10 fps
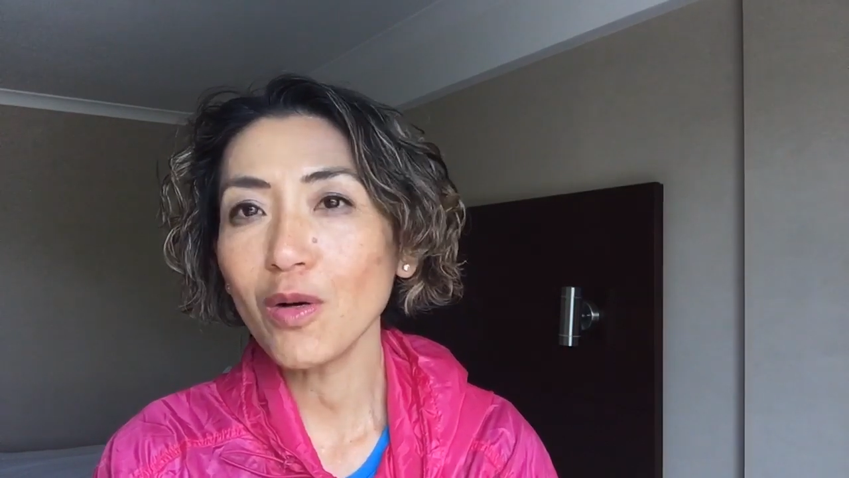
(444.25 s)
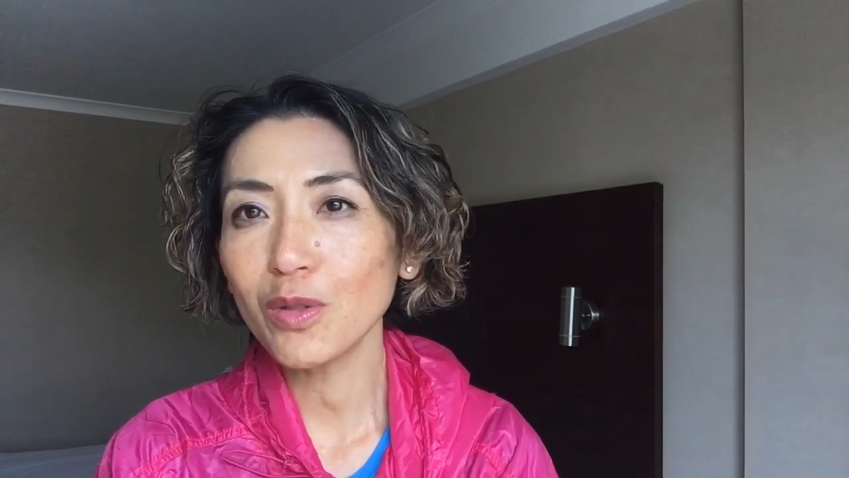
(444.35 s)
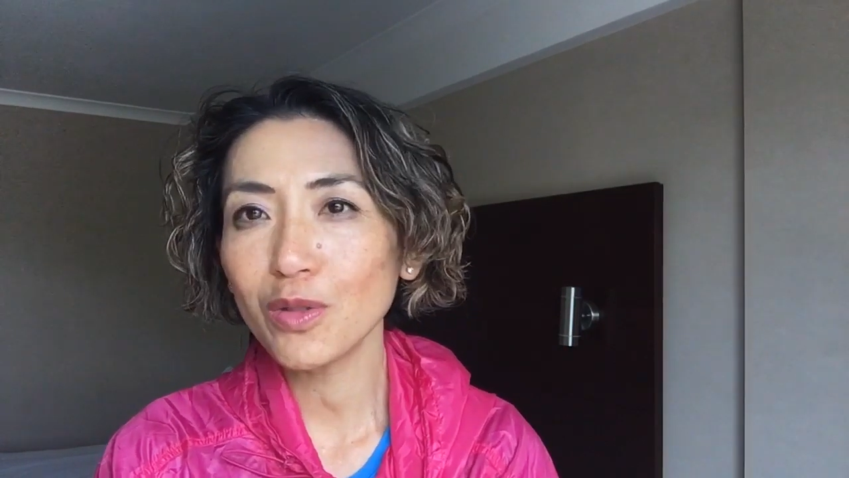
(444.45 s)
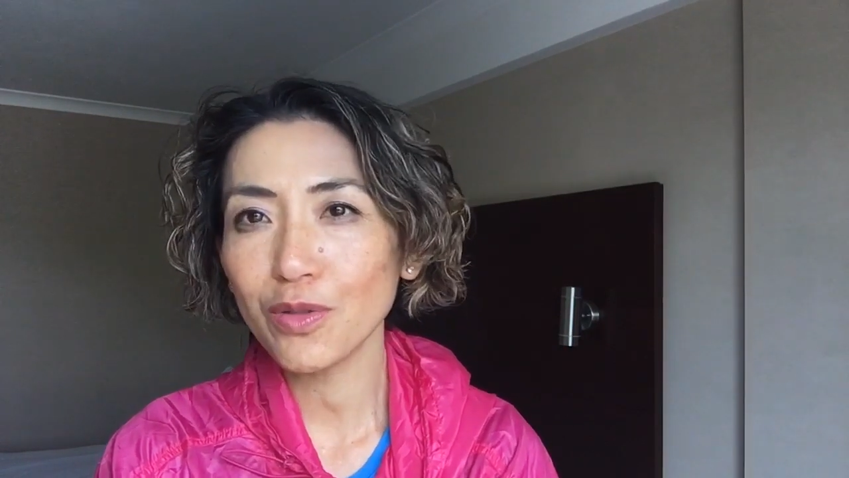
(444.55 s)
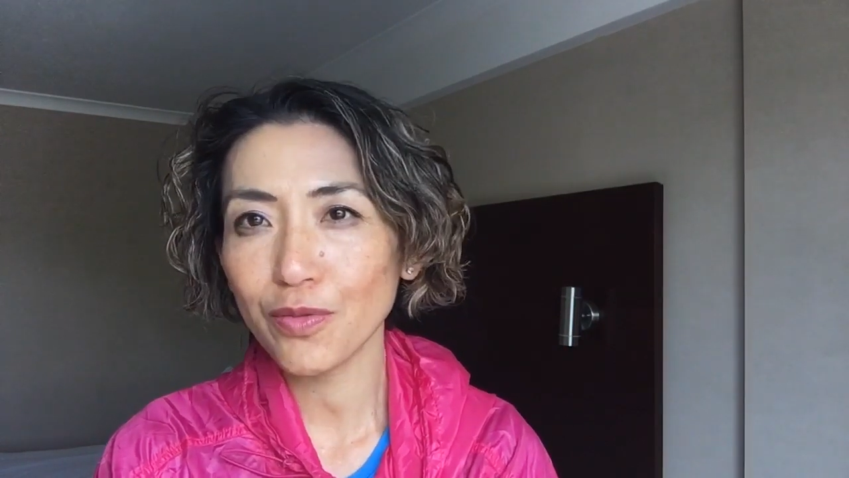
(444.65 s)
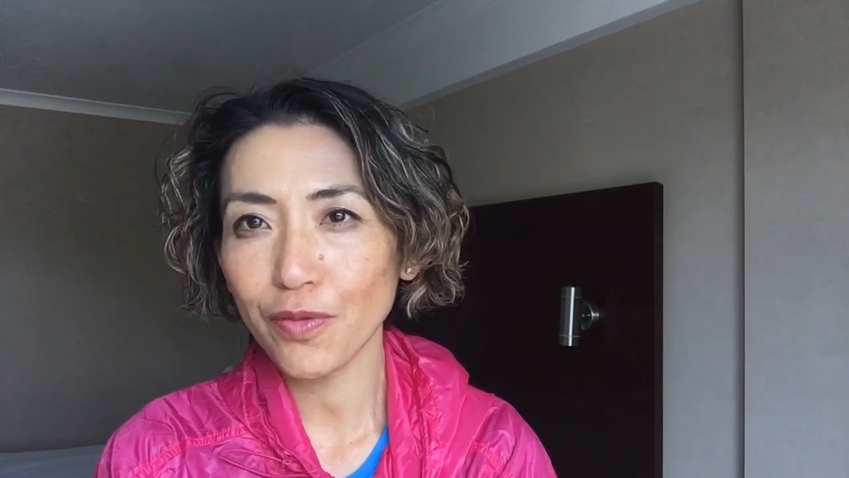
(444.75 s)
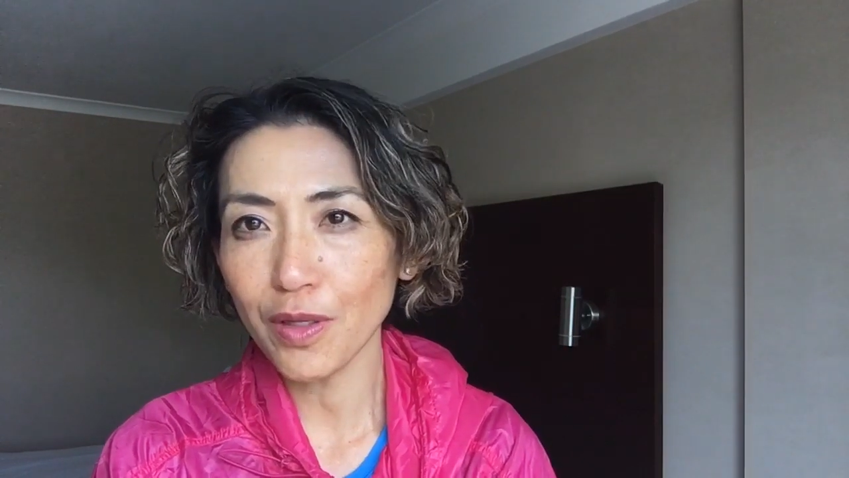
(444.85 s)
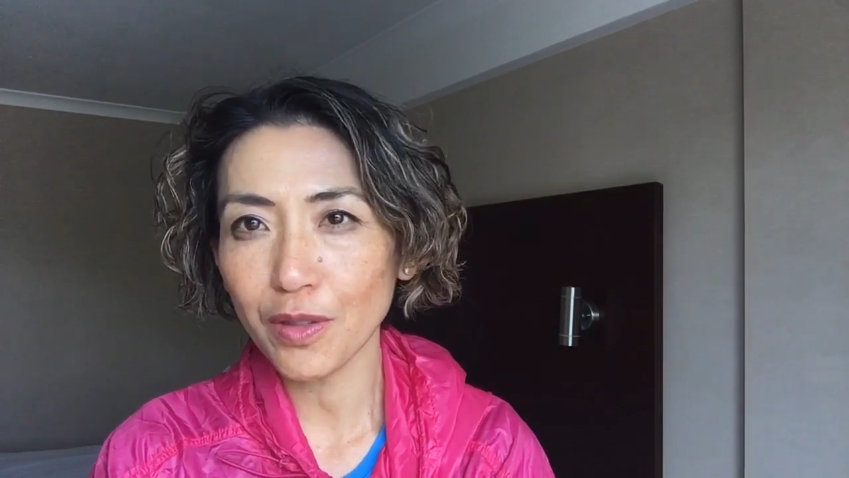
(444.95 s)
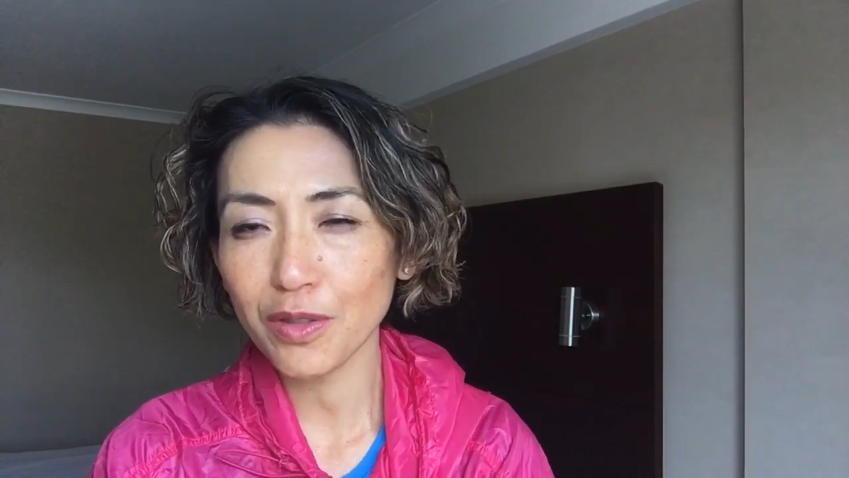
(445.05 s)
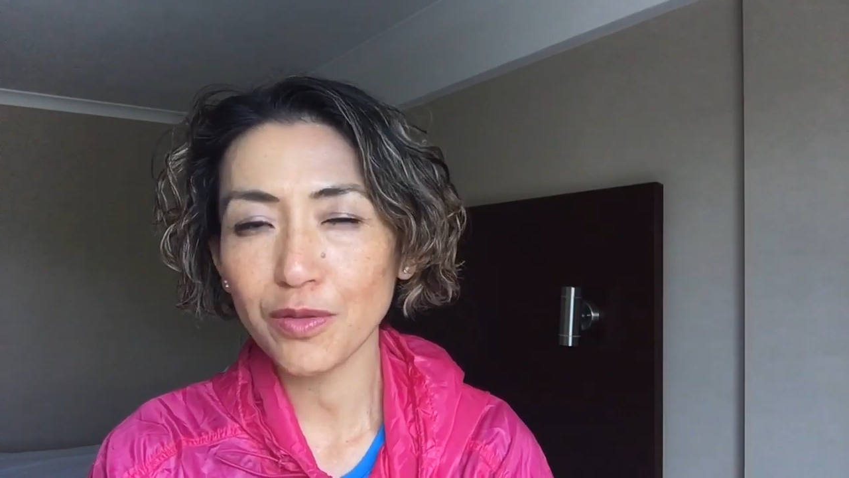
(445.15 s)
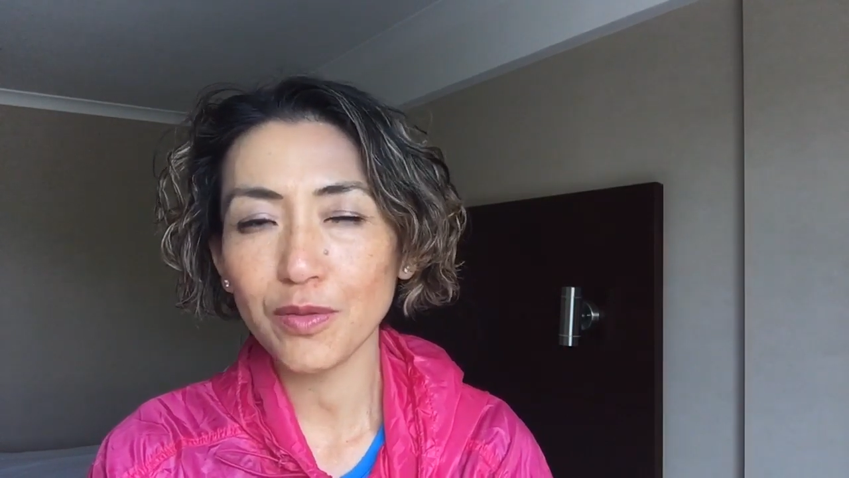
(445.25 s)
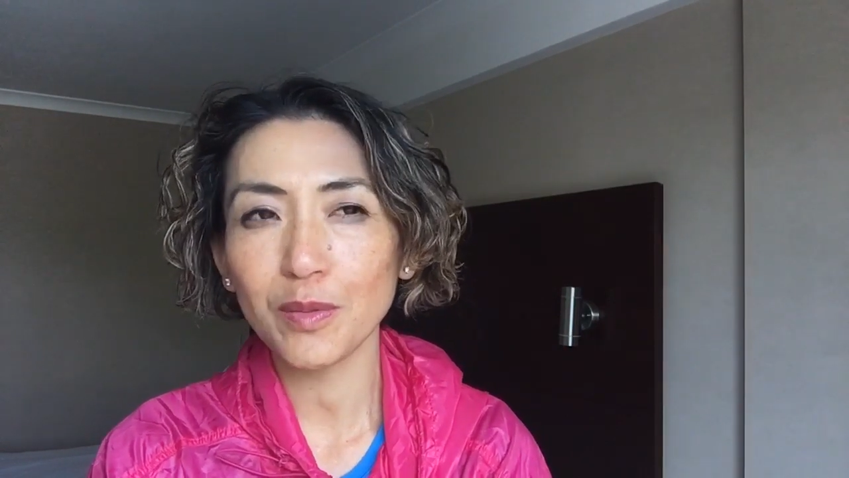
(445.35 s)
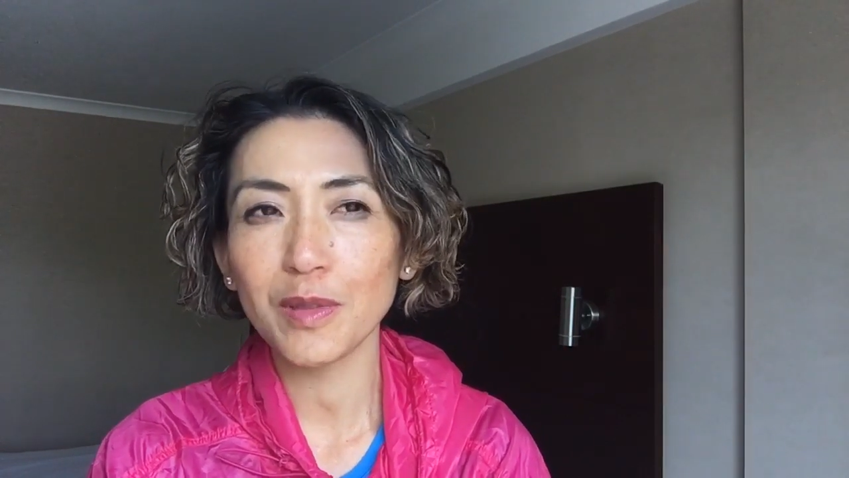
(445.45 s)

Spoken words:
those fears from